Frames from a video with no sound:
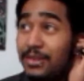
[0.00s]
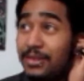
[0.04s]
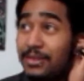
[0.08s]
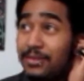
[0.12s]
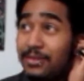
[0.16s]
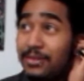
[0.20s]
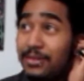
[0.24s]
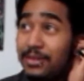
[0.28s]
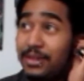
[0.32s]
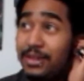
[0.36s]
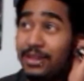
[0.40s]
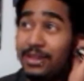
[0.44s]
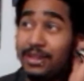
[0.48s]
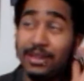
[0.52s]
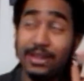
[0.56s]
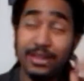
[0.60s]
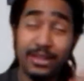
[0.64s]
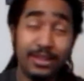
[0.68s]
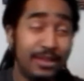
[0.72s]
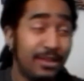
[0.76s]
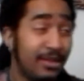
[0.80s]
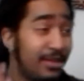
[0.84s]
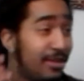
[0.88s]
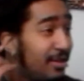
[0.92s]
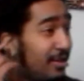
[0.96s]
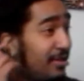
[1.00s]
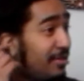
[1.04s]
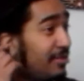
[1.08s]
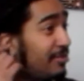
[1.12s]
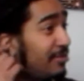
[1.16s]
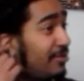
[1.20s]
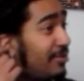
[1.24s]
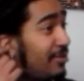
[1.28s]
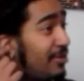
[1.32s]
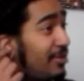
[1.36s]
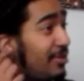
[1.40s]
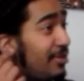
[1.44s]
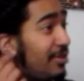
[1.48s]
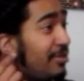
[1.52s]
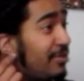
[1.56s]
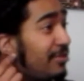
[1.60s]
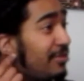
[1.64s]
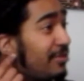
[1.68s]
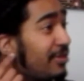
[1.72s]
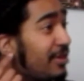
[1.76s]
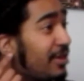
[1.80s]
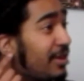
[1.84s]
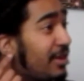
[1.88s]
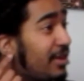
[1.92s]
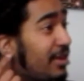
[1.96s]
3, 4,
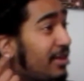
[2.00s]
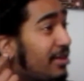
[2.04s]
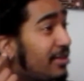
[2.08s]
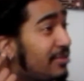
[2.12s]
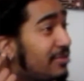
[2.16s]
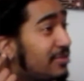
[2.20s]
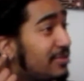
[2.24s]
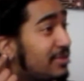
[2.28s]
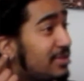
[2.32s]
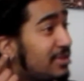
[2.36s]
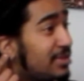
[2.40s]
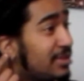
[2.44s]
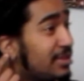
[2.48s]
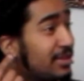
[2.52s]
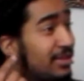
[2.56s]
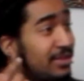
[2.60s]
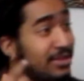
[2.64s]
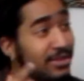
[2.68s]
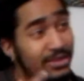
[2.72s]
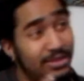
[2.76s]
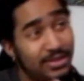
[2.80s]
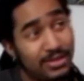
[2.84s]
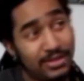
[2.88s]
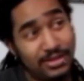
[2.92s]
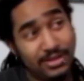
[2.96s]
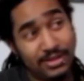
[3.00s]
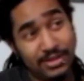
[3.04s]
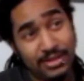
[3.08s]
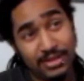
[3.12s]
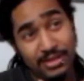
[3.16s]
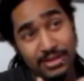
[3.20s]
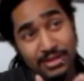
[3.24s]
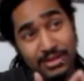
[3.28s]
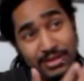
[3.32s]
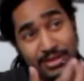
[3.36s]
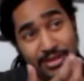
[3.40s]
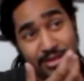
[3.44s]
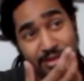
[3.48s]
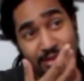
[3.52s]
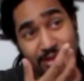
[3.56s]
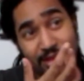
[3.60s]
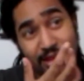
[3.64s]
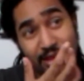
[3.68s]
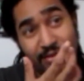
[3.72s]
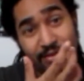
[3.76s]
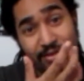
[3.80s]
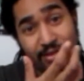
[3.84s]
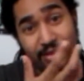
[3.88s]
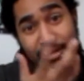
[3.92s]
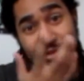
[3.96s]
5, 6,
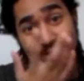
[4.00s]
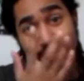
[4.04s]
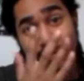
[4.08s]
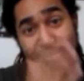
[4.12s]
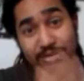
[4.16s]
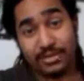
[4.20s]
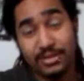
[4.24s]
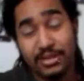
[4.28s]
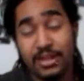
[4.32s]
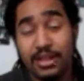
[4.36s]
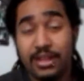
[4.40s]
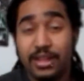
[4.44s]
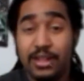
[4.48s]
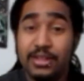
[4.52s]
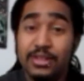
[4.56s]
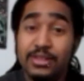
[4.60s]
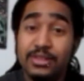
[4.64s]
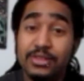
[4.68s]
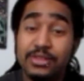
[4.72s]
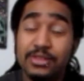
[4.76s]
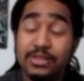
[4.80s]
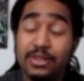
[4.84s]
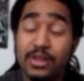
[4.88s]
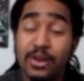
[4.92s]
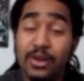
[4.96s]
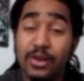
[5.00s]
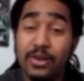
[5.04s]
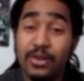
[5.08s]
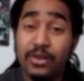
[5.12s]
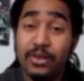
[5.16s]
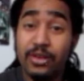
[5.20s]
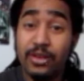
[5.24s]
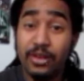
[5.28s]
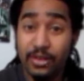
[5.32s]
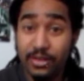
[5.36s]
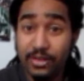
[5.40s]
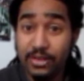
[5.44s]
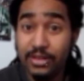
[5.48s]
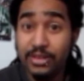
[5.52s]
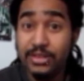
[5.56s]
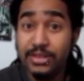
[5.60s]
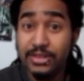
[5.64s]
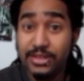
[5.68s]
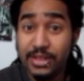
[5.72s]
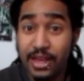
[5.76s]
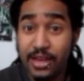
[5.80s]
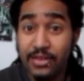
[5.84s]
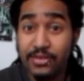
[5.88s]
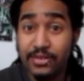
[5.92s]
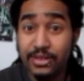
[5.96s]
7. So currently
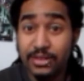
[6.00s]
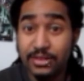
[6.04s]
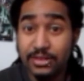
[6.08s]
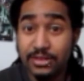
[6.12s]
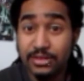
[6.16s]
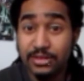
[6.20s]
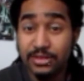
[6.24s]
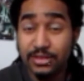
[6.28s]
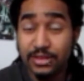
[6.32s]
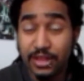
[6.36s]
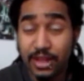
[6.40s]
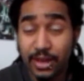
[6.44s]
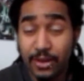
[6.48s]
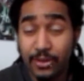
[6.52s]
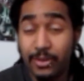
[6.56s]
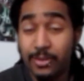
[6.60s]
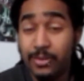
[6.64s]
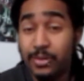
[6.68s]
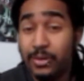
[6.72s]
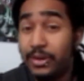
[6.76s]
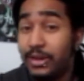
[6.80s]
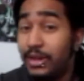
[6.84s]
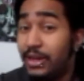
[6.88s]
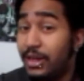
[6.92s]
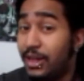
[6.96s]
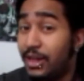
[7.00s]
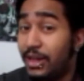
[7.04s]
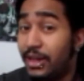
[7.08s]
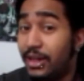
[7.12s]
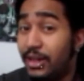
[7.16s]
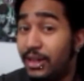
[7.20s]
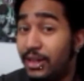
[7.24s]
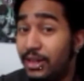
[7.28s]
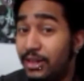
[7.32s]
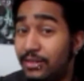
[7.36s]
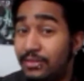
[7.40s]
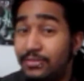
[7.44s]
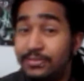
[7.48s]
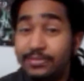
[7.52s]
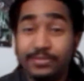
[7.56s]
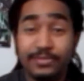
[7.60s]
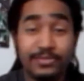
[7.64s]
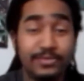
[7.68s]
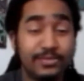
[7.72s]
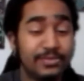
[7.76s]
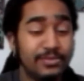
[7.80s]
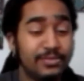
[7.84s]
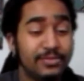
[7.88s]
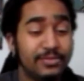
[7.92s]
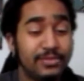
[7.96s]
7. 1.9.
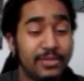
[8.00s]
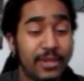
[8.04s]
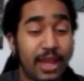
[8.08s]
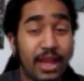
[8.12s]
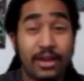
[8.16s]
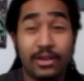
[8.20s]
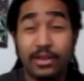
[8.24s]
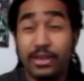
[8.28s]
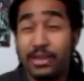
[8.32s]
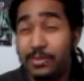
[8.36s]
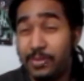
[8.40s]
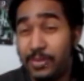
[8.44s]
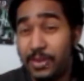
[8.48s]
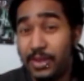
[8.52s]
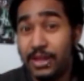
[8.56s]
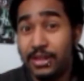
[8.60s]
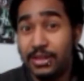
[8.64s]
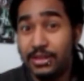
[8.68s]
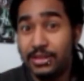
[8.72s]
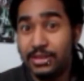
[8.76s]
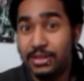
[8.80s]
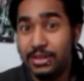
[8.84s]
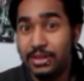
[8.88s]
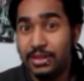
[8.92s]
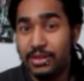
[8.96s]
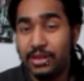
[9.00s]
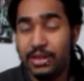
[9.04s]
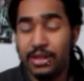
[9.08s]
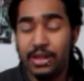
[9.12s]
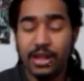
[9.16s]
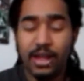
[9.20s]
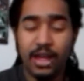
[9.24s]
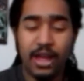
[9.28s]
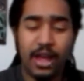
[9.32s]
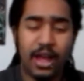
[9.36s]
I'll keep that a secret.